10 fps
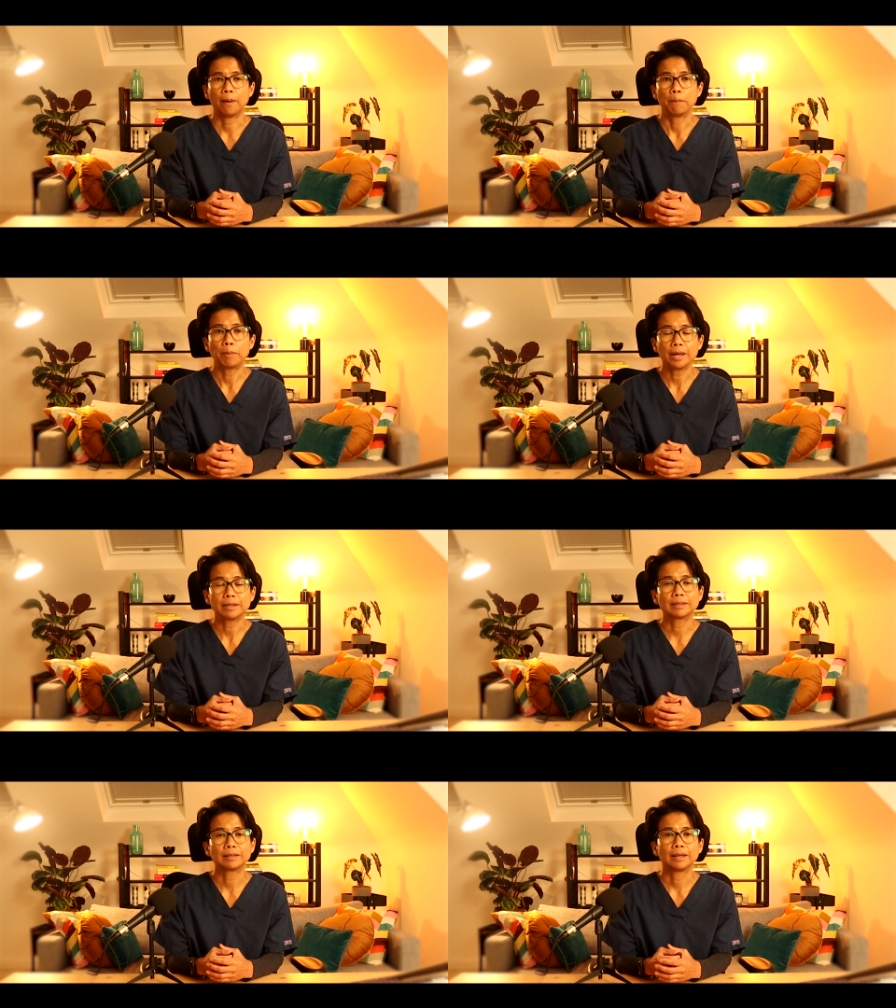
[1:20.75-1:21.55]

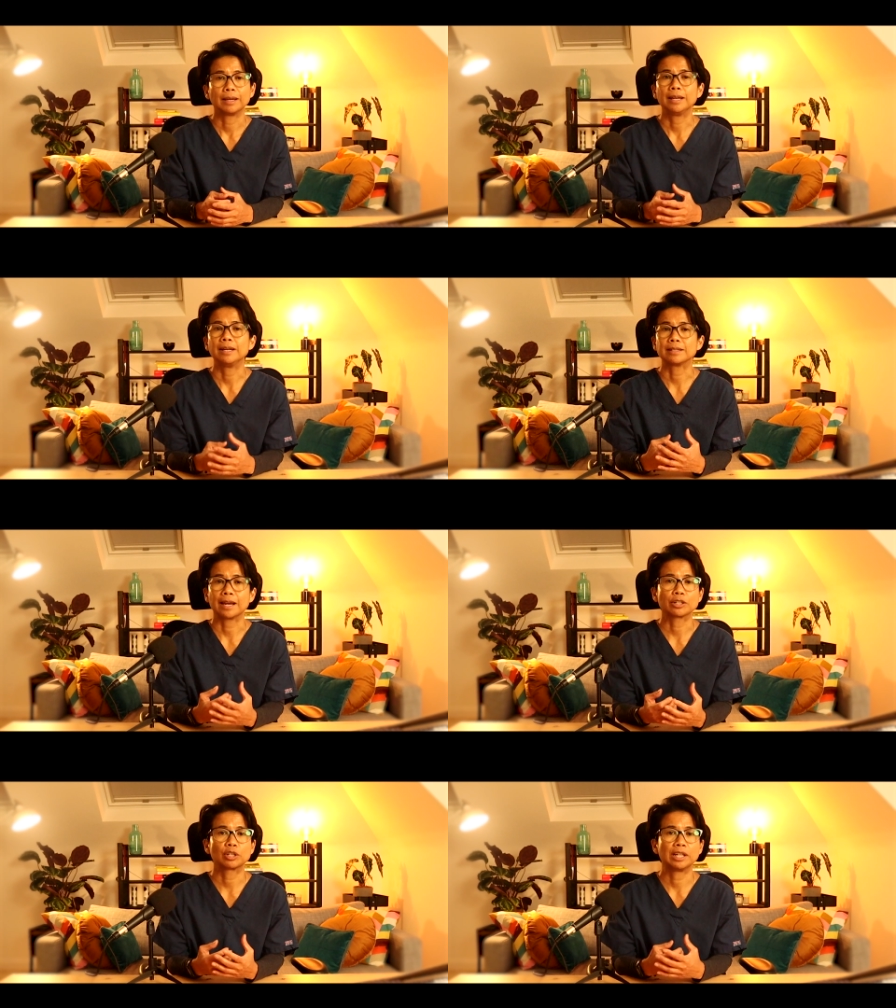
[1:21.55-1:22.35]
but it is
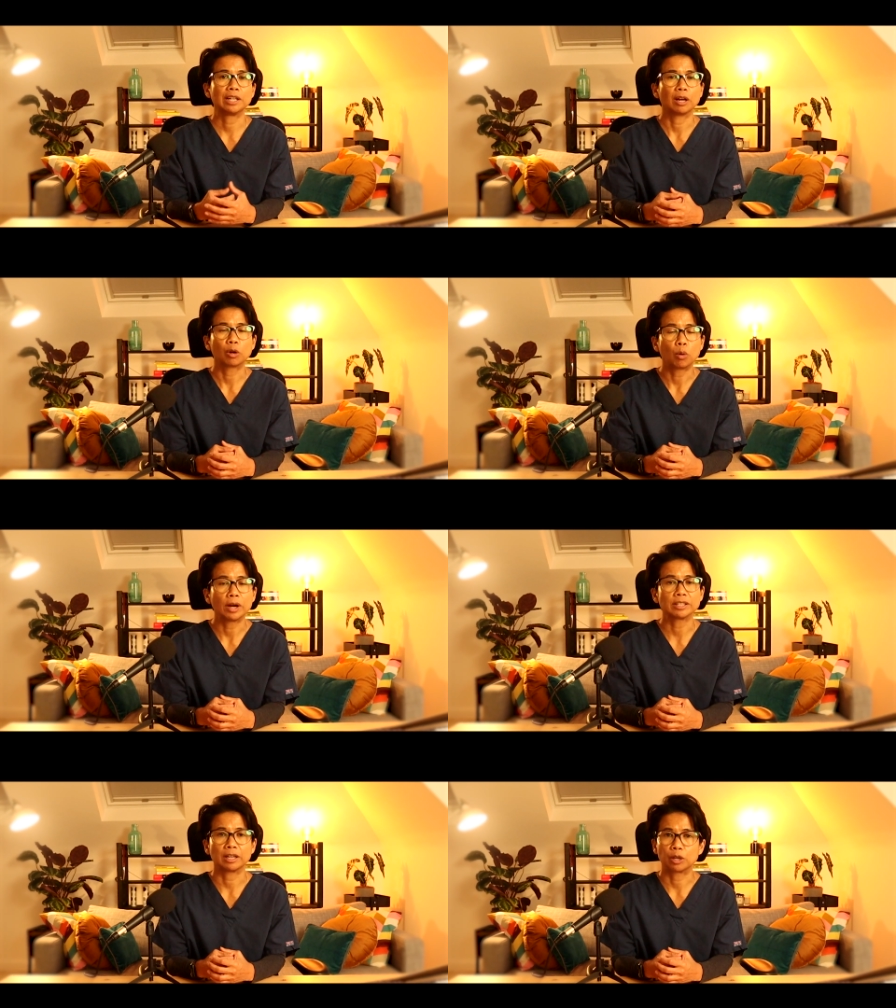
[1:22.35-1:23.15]
actually
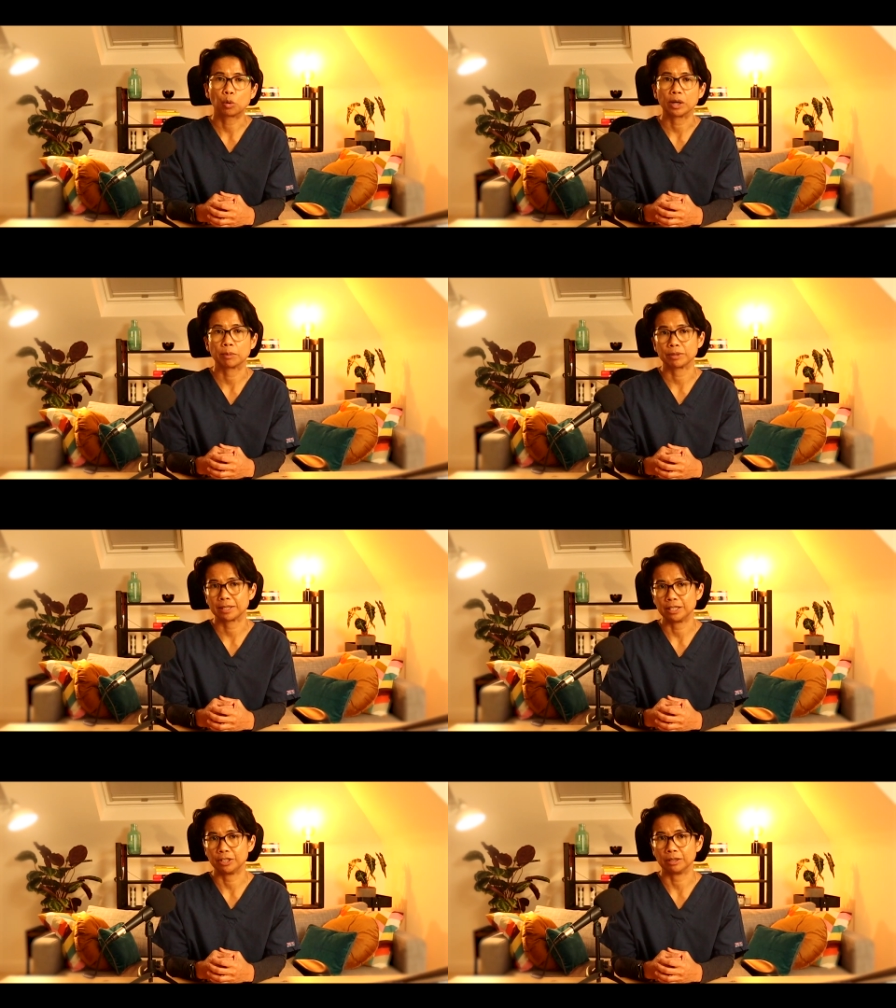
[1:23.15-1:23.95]
quite a quick
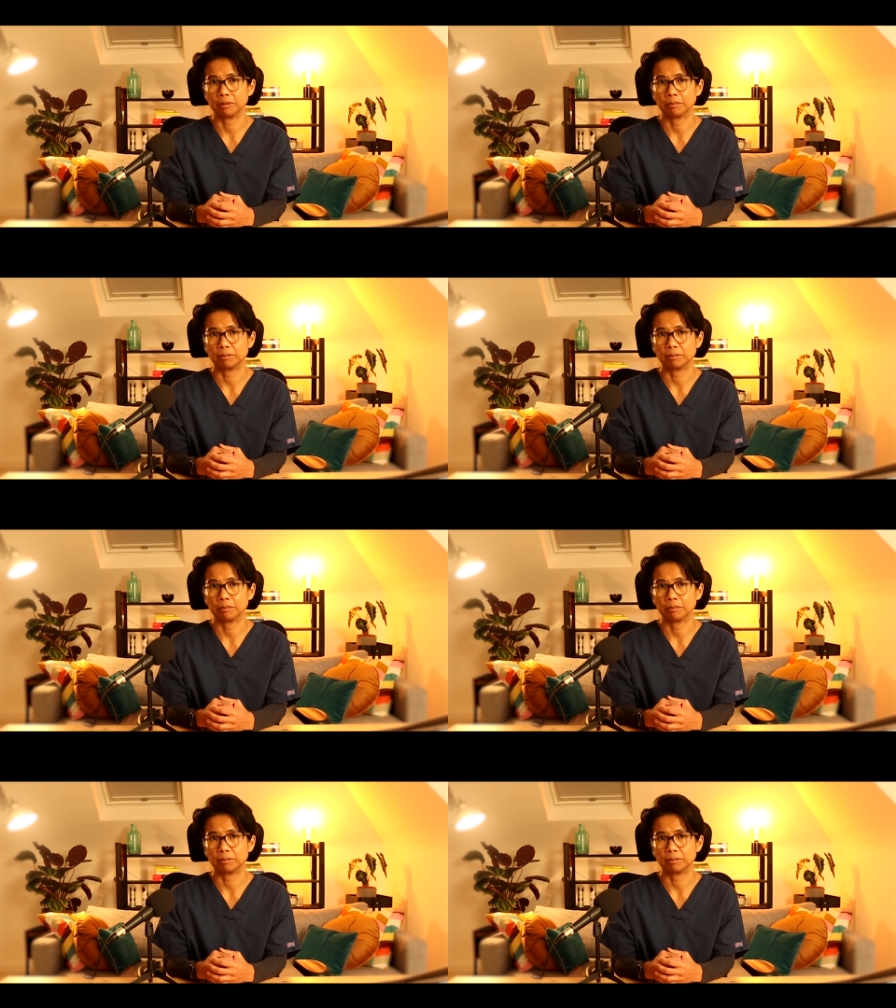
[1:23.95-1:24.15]
procedure